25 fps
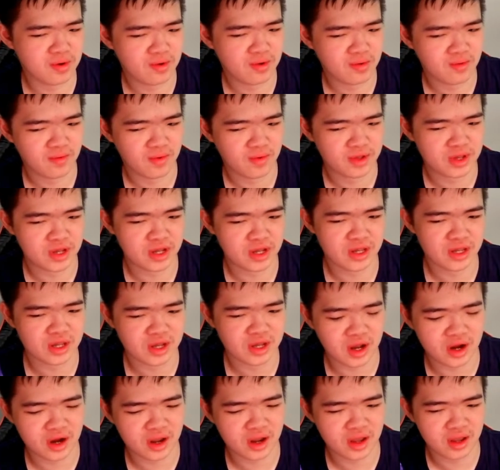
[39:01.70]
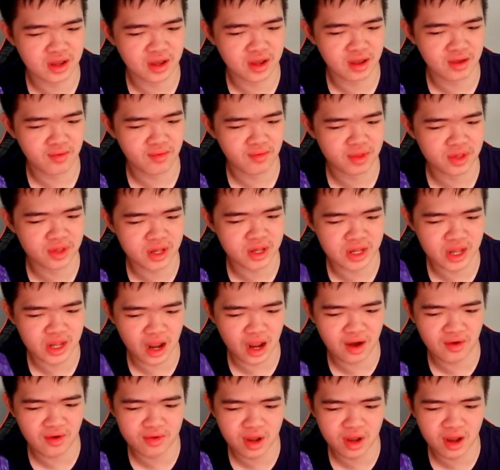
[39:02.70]
once he's gonna once he's
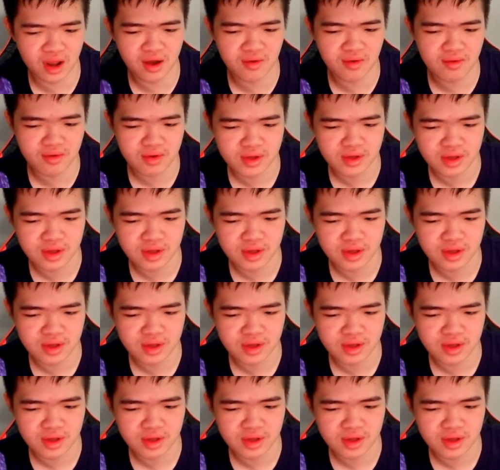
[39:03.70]
out now.